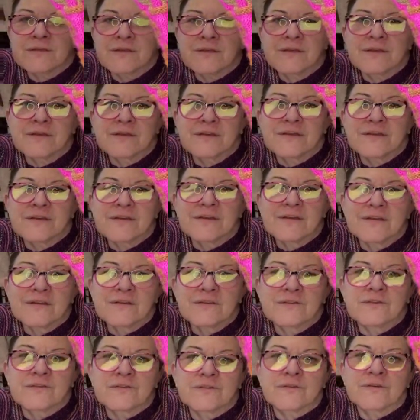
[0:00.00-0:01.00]

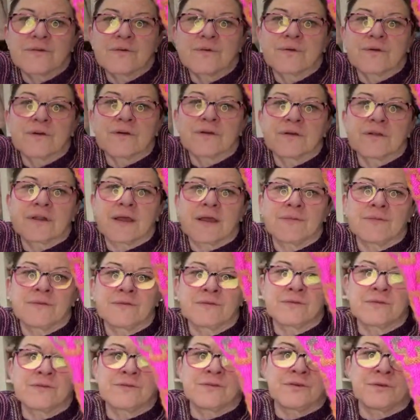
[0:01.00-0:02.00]

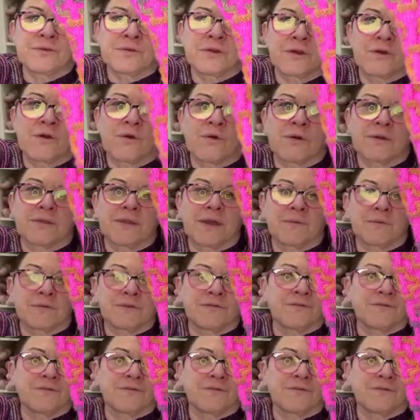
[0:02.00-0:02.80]
[no speech]